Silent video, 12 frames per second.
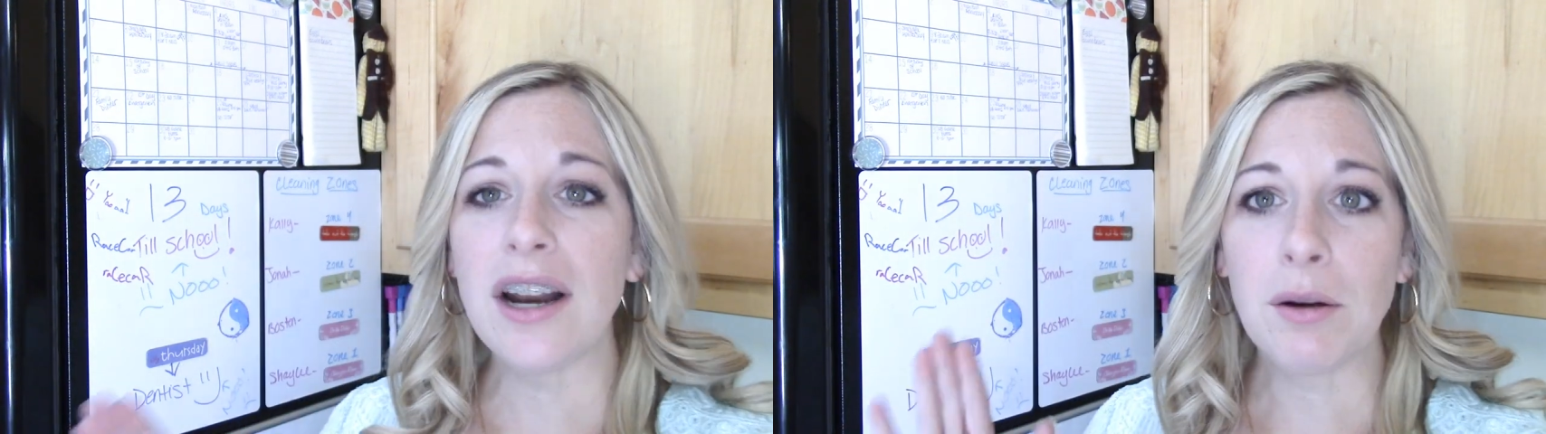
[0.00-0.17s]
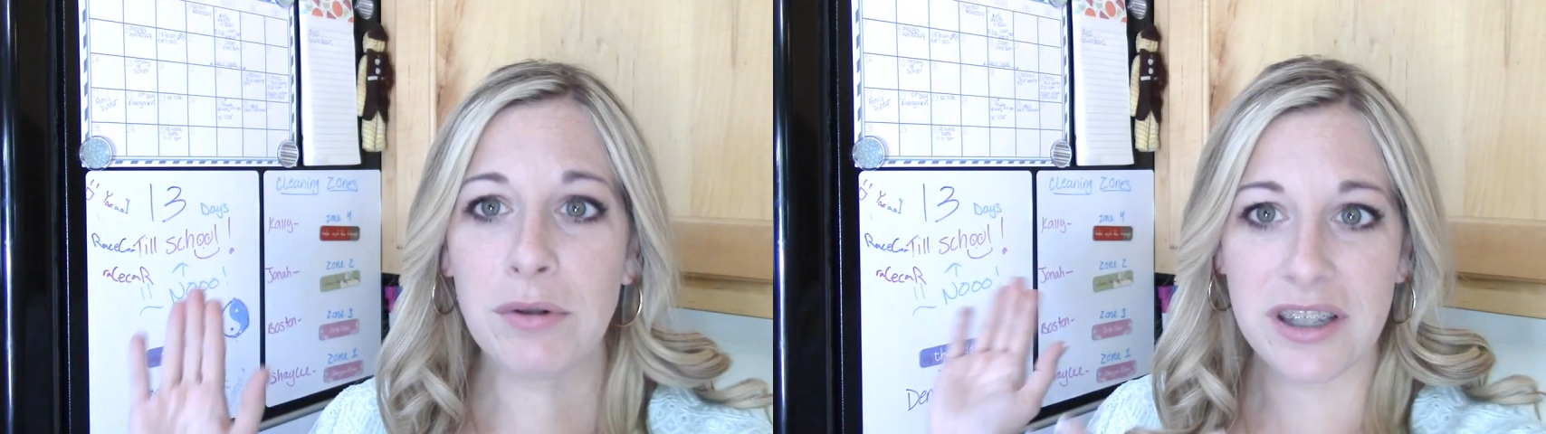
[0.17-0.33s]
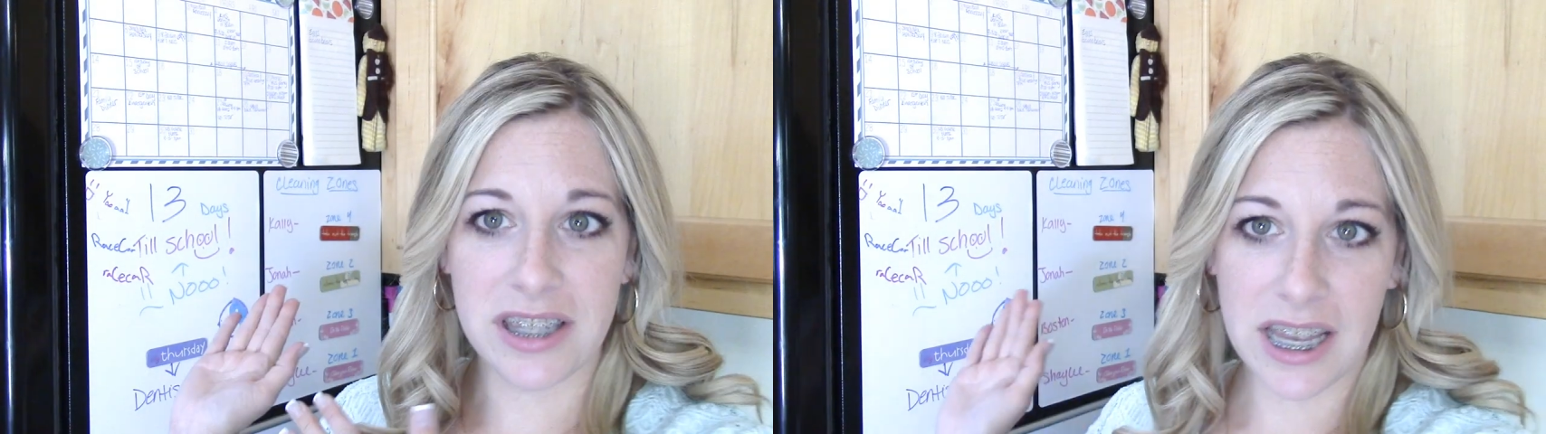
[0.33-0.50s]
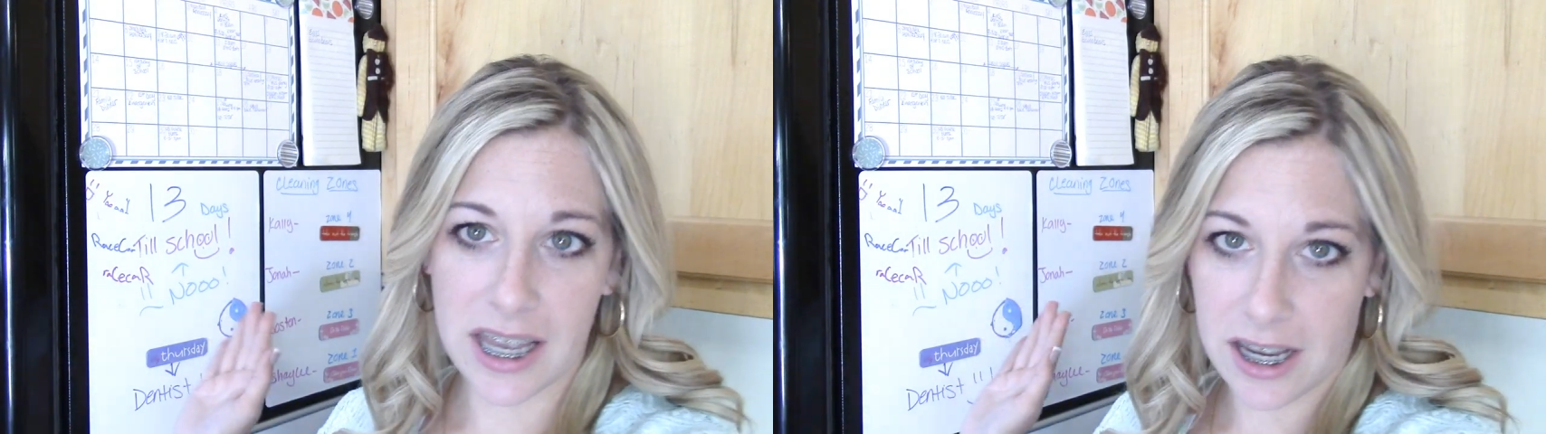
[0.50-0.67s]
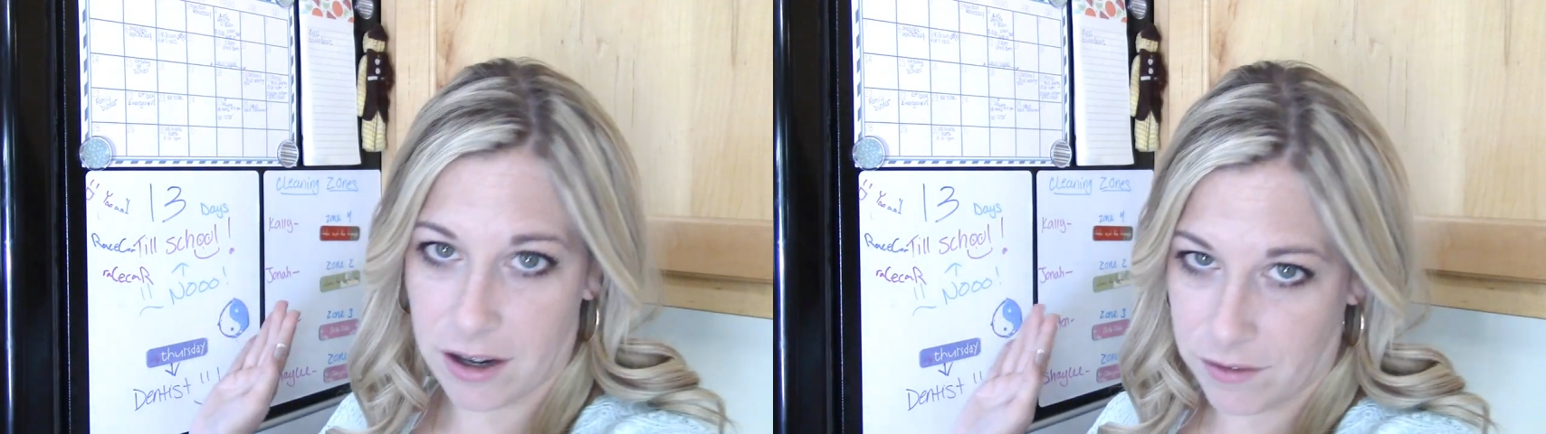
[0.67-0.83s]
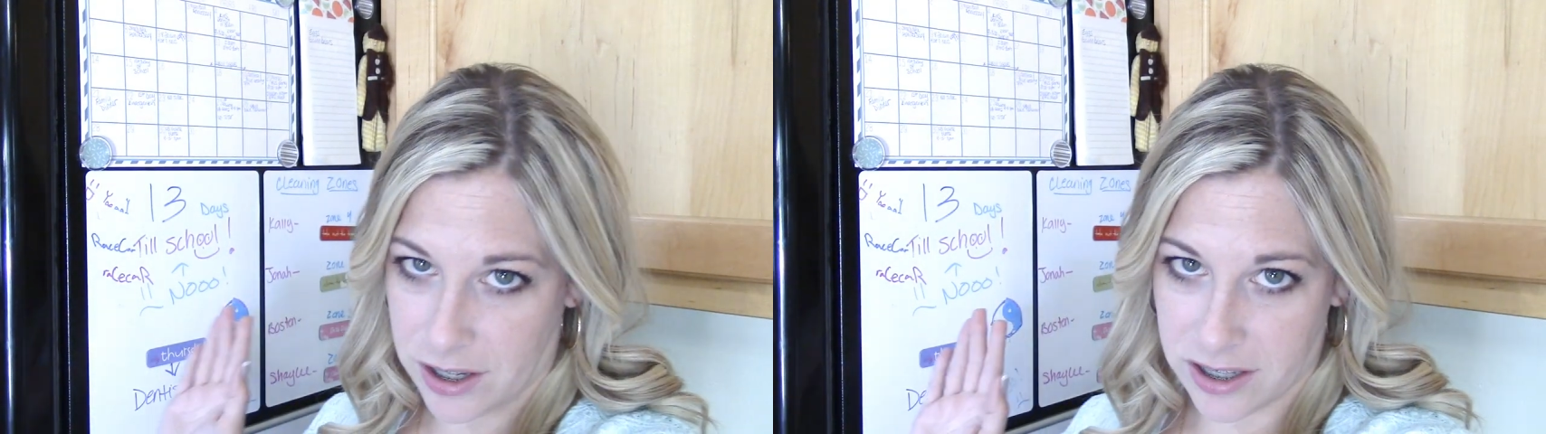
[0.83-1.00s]
I was thinking
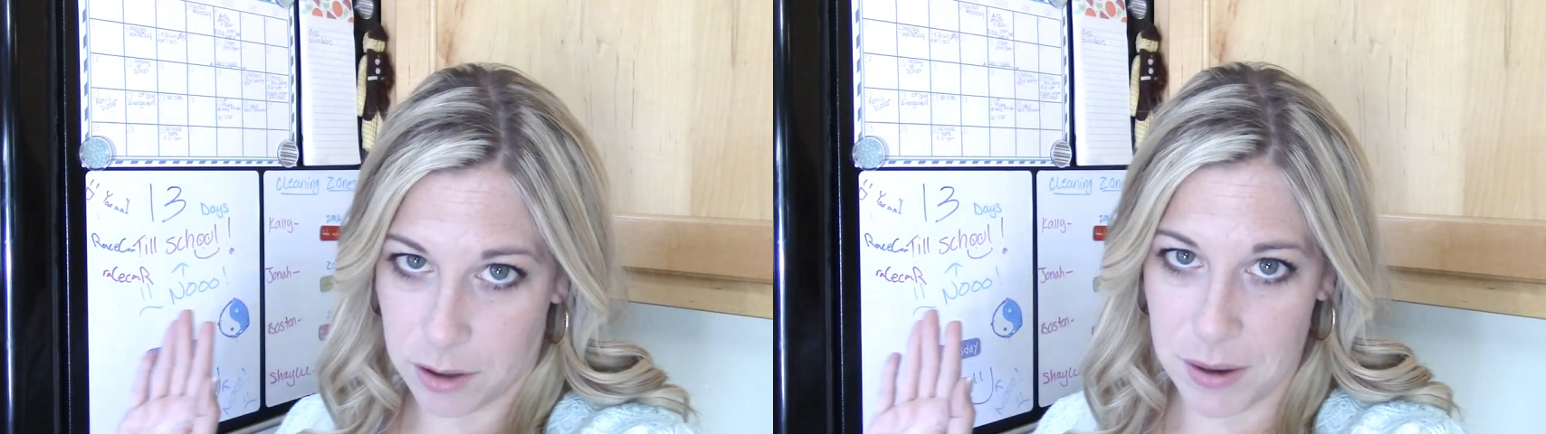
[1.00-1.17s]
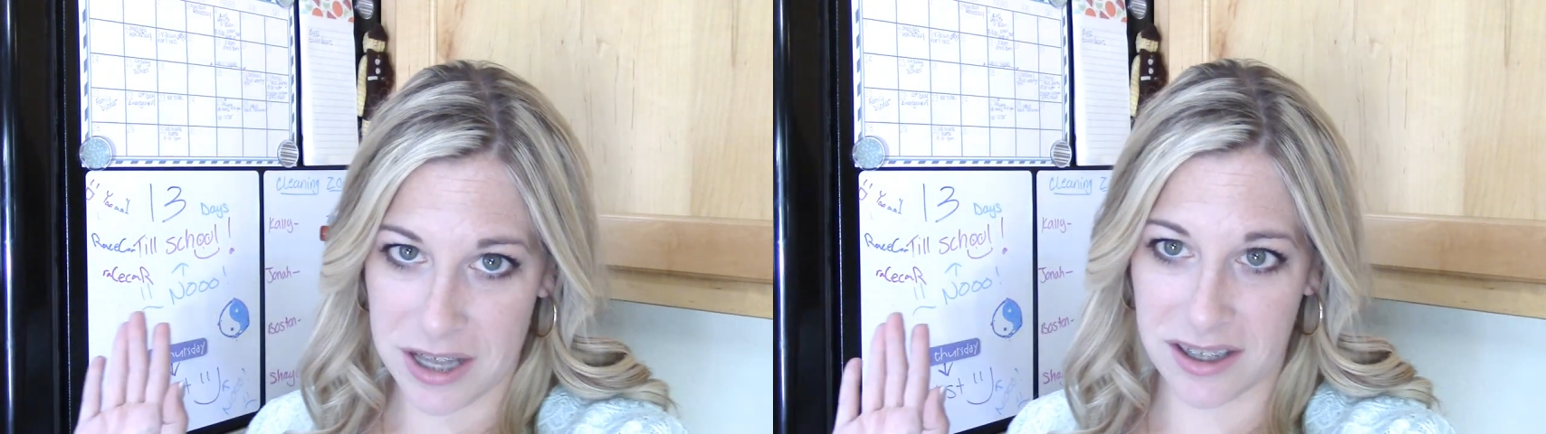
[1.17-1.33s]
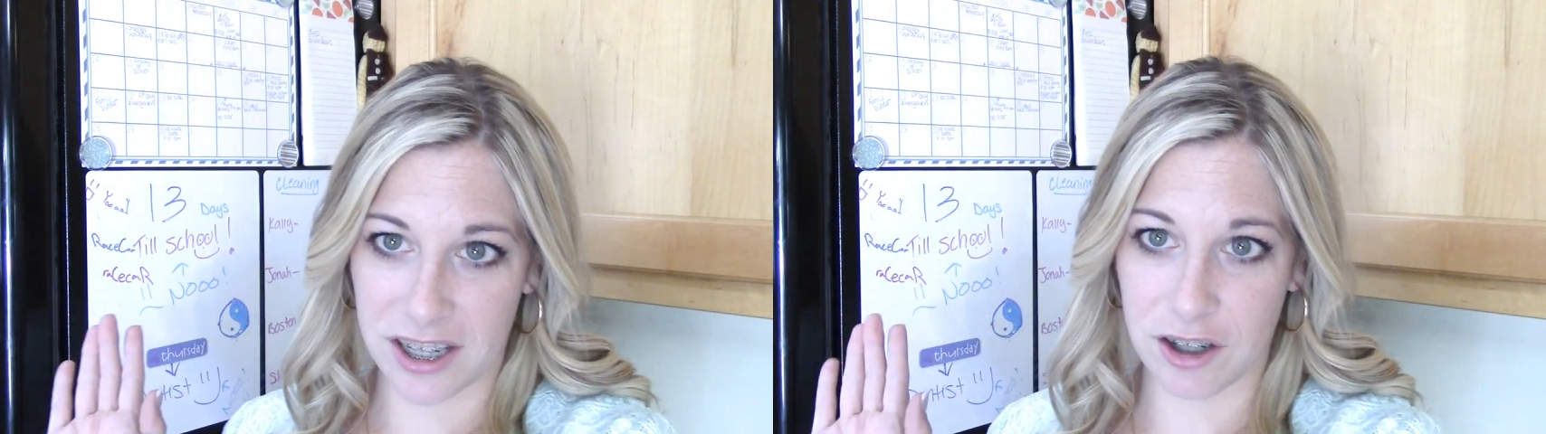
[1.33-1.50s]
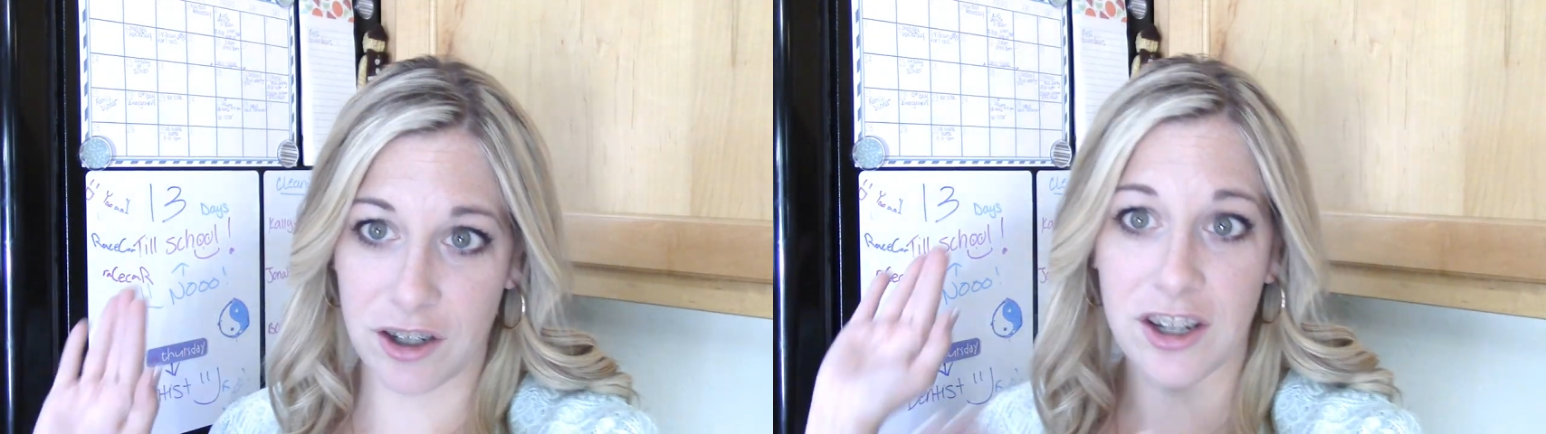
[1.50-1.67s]
of this command center,